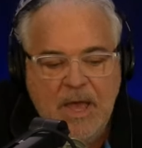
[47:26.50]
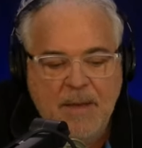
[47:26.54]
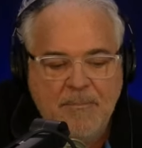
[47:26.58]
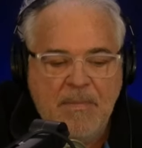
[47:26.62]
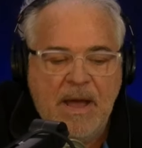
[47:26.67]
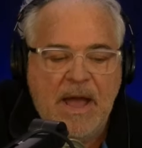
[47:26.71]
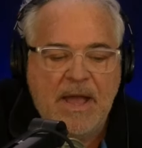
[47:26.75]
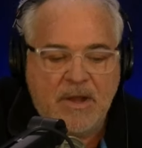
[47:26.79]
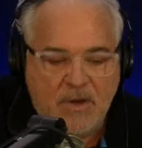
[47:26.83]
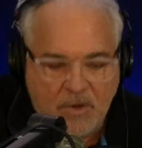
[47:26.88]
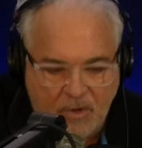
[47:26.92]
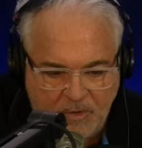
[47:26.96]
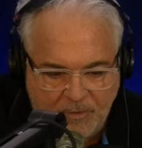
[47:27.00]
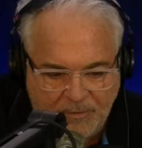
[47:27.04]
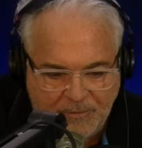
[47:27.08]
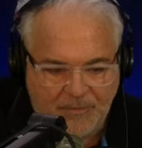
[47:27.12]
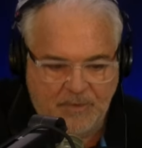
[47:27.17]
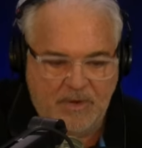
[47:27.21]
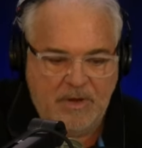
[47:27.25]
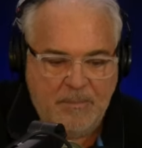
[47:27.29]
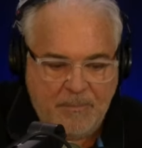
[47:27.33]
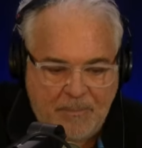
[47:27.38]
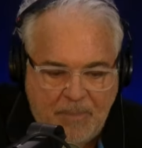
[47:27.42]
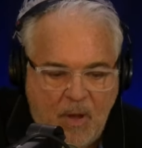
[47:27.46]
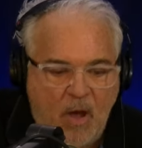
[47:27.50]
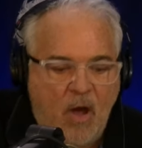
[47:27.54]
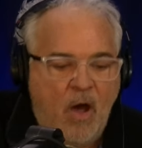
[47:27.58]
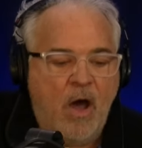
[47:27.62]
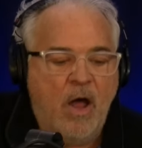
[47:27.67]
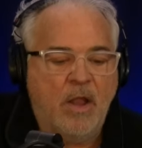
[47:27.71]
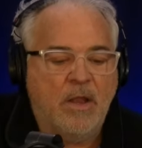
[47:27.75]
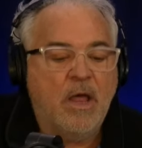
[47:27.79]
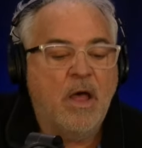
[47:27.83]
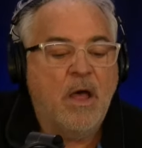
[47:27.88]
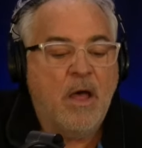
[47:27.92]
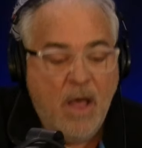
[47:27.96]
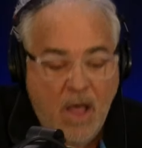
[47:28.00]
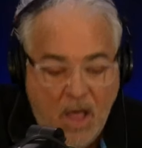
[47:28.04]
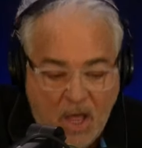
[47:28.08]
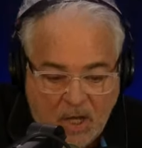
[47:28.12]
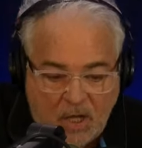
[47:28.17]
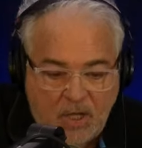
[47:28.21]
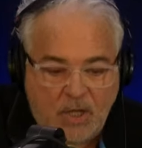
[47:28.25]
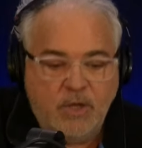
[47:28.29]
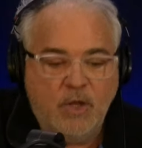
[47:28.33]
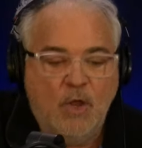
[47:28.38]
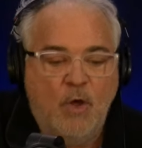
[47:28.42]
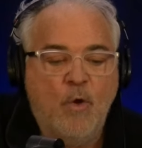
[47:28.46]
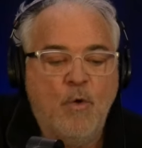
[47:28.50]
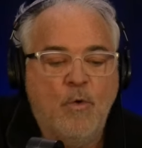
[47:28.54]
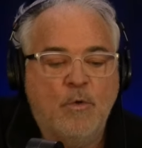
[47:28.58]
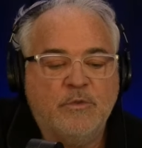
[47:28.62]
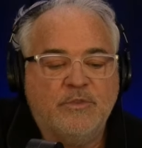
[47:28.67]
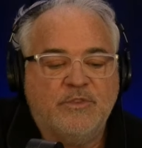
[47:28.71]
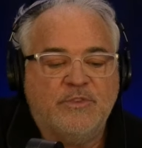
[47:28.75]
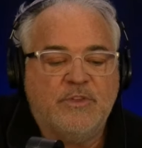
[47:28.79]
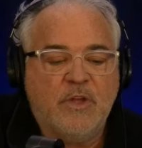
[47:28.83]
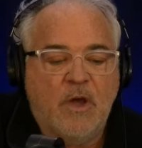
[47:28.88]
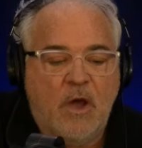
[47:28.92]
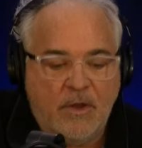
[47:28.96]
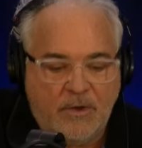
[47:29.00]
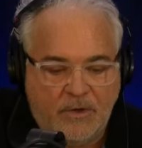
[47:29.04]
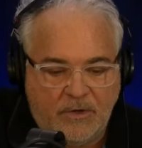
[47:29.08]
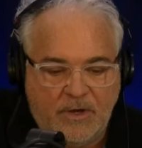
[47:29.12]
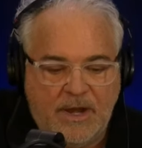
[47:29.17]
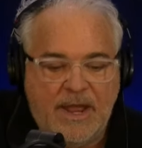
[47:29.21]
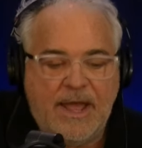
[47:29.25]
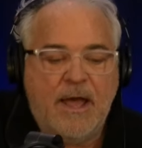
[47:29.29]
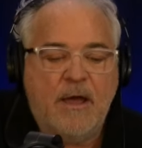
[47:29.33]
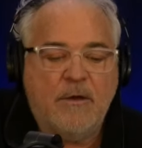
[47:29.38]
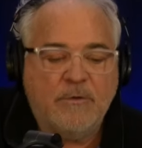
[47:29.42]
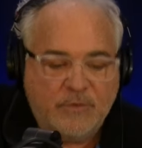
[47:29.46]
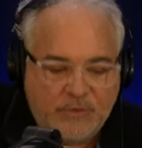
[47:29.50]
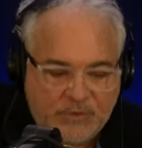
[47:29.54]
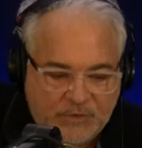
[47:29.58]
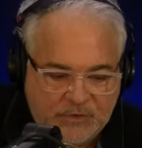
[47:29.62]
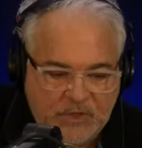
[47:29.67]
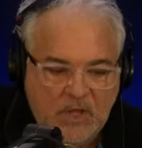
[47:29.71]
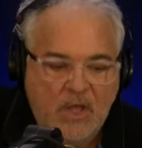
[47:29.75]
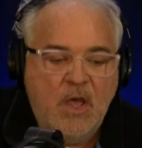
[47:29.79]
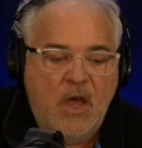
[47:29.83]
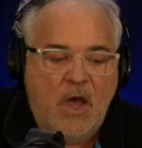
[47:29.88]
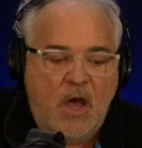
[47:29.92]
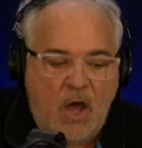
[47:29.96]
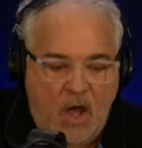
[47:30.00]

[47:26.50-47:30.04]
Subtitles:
My girlfriend Paula closed on her house